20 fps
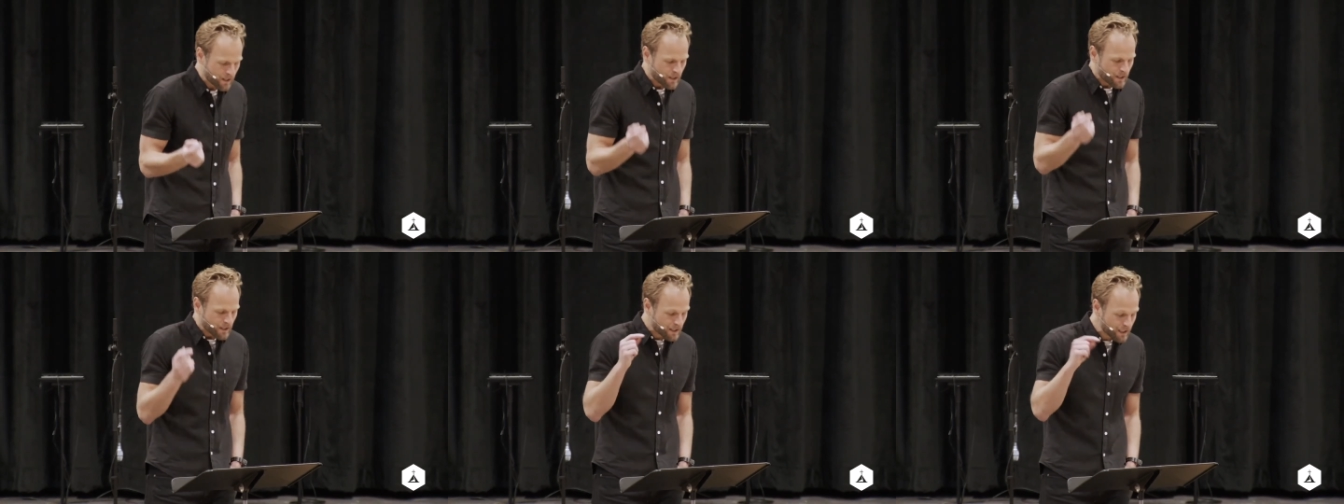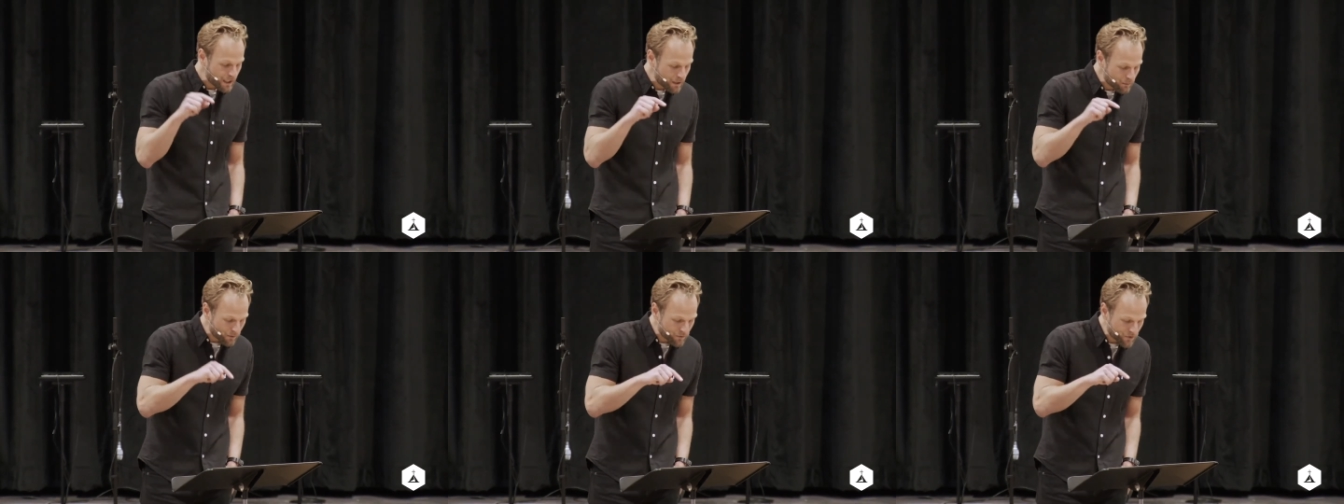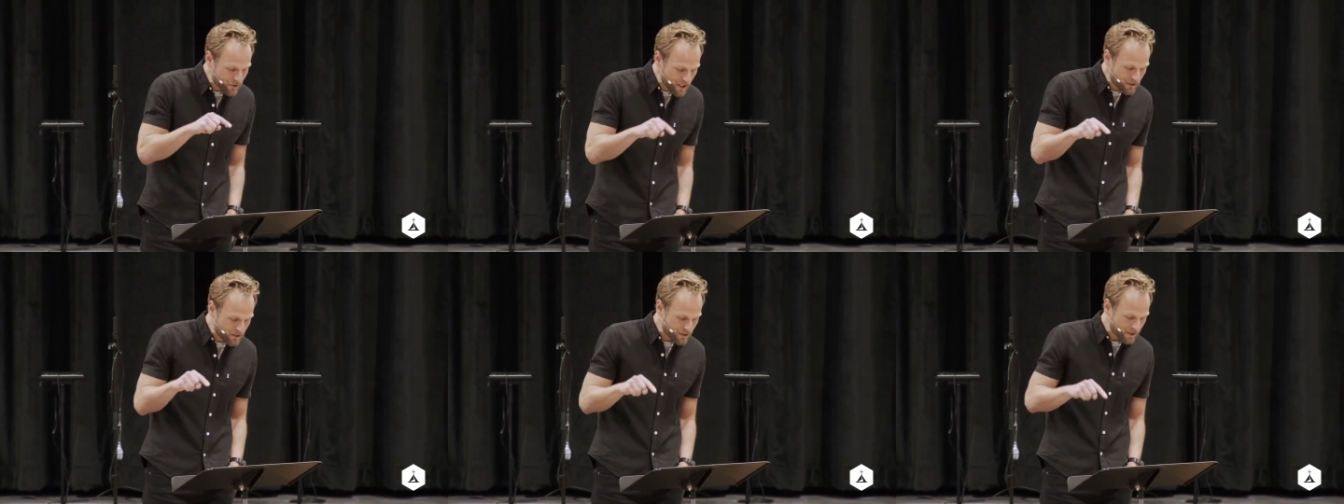He will
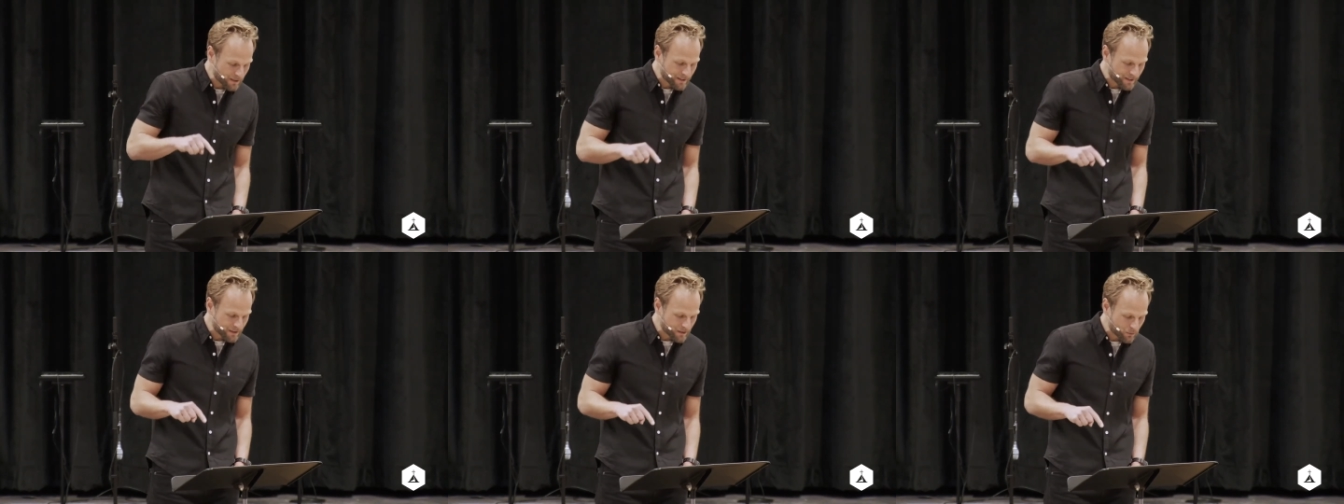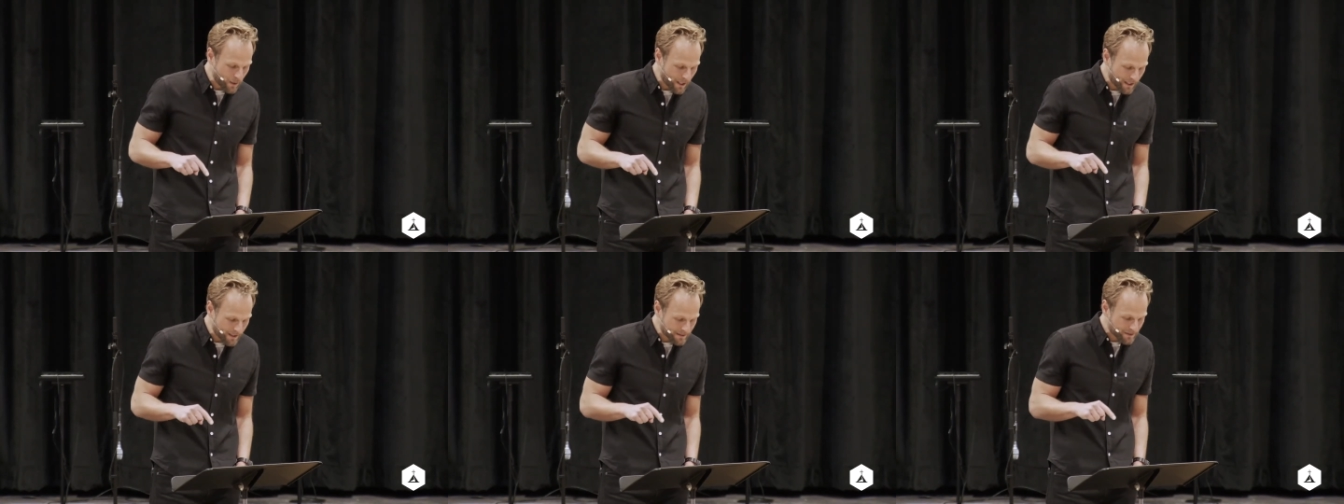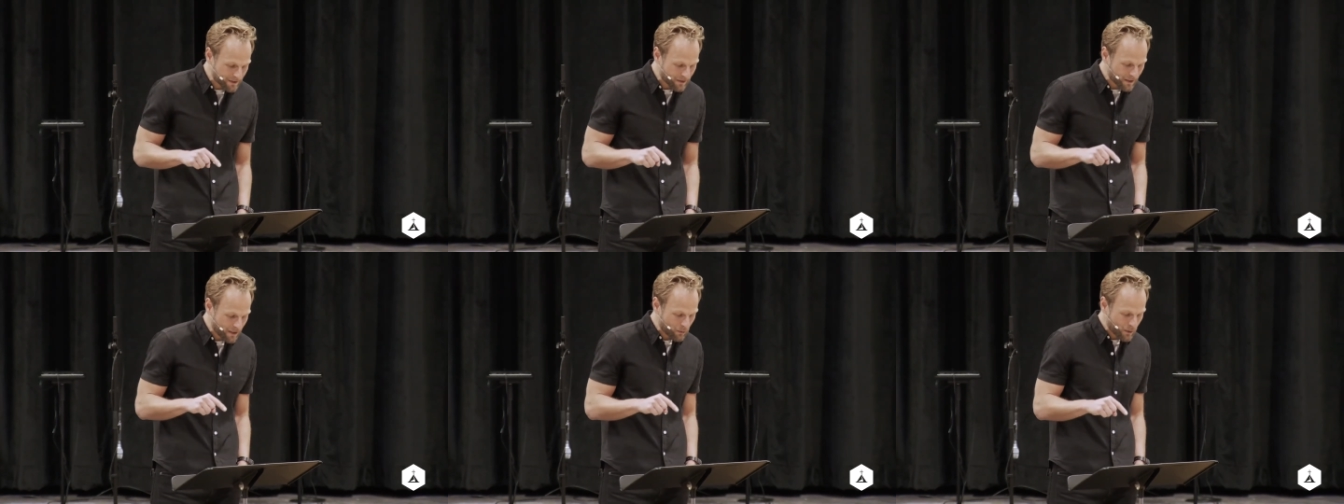teach us his ways
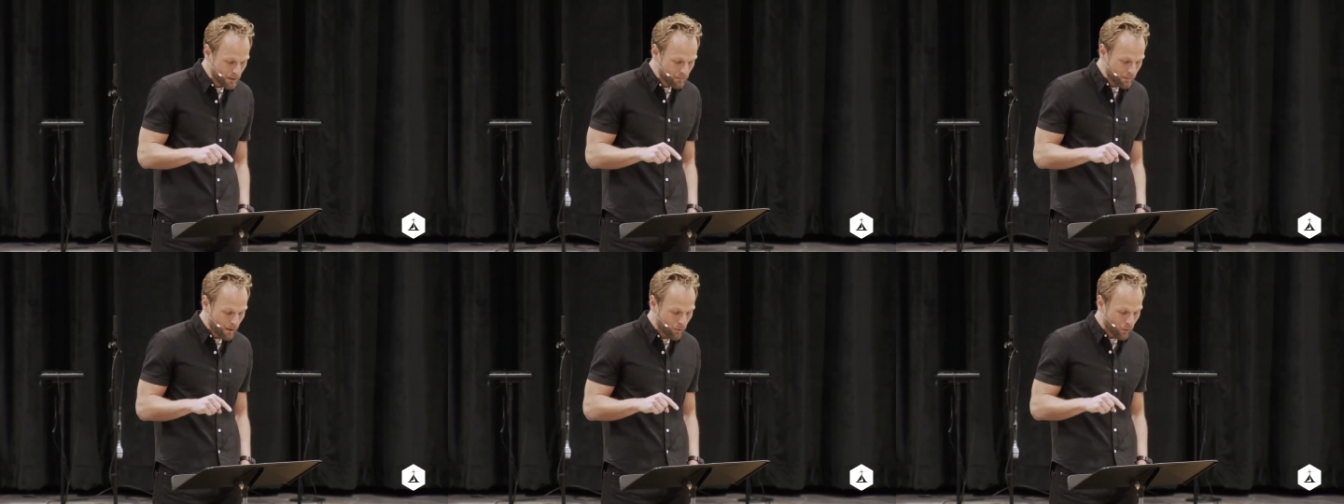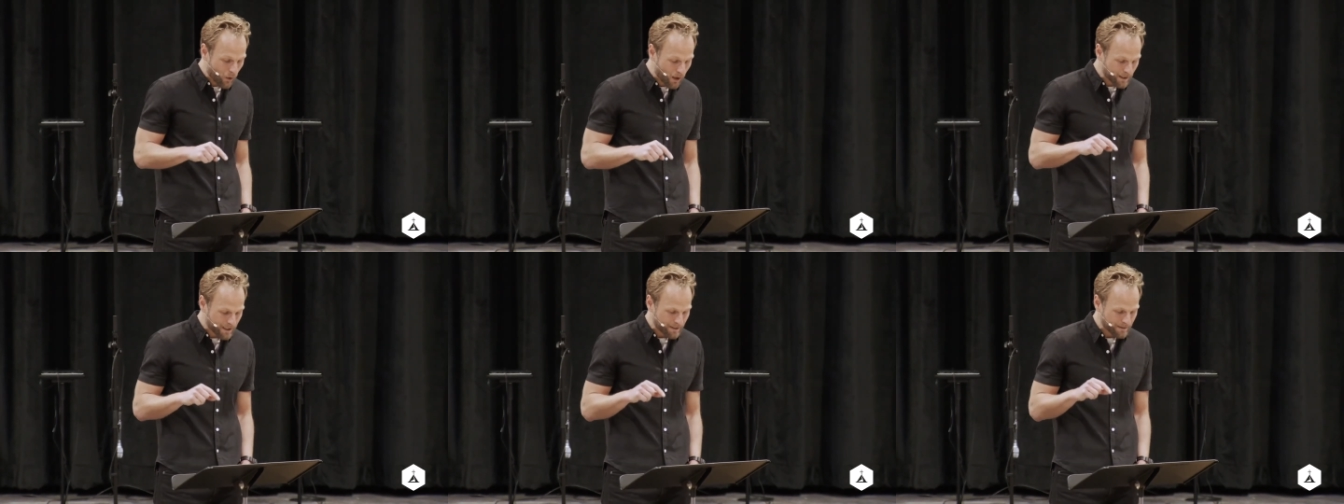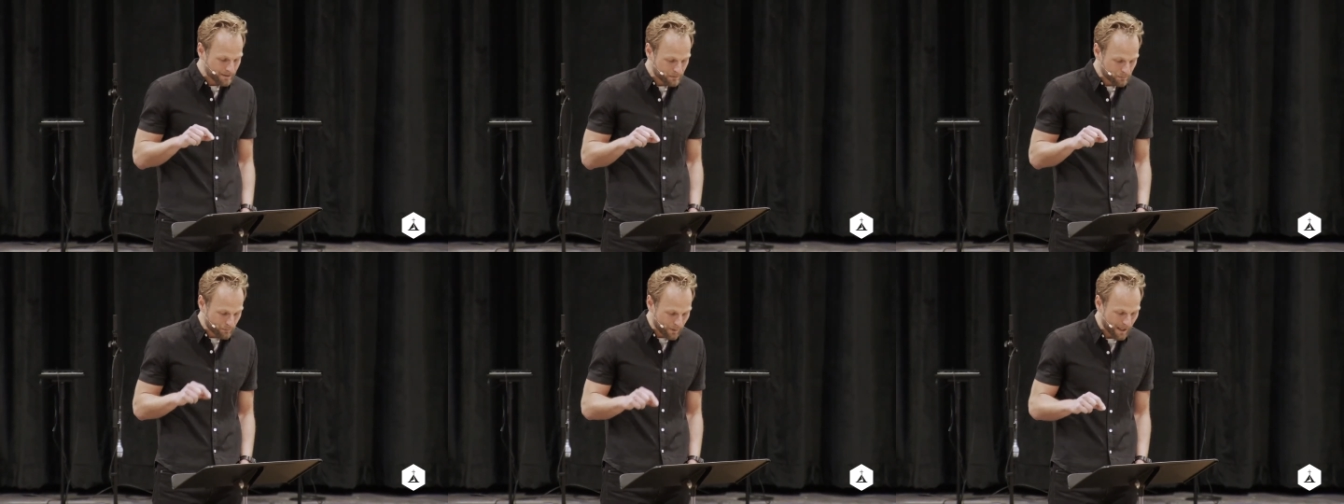so that we may walk in
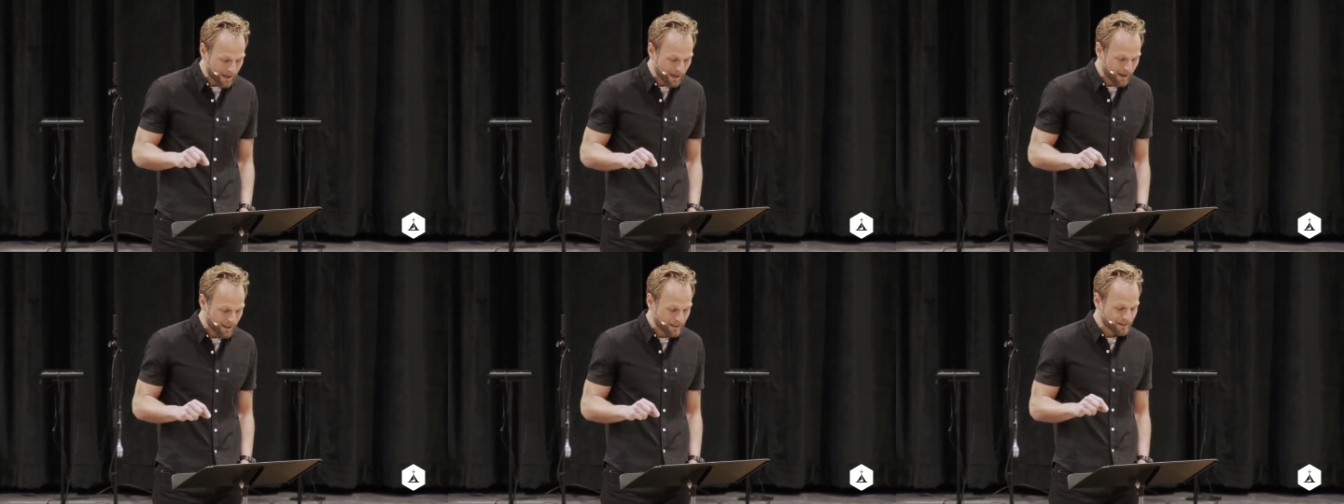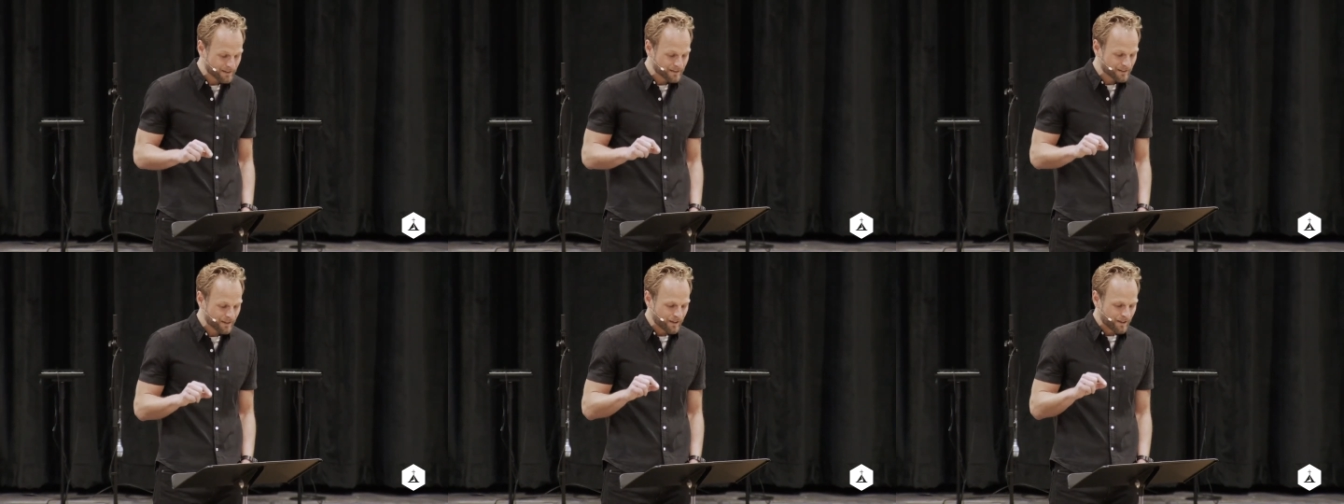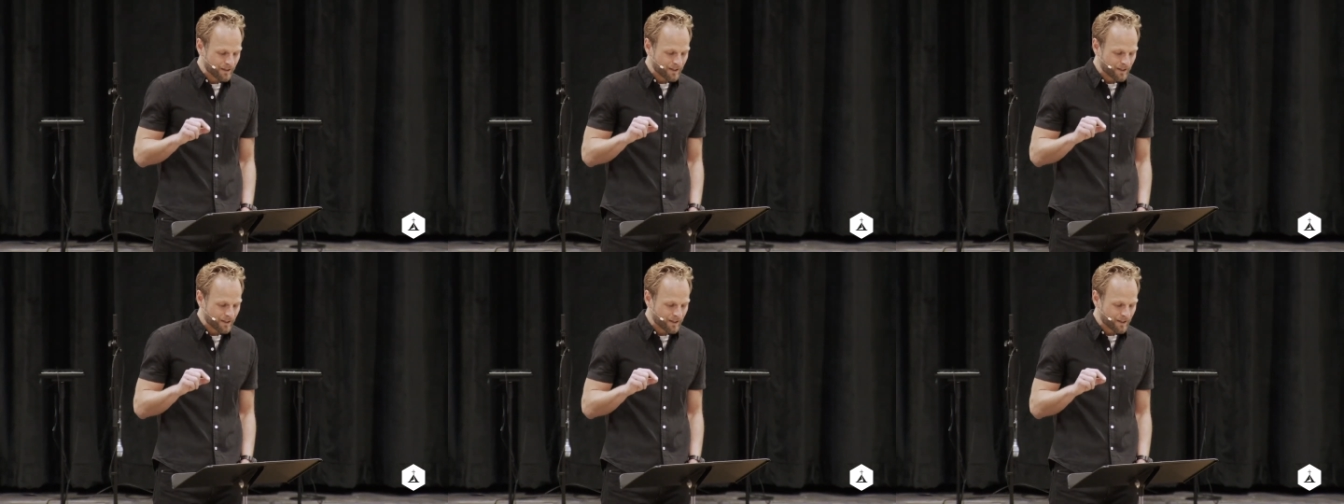his paths.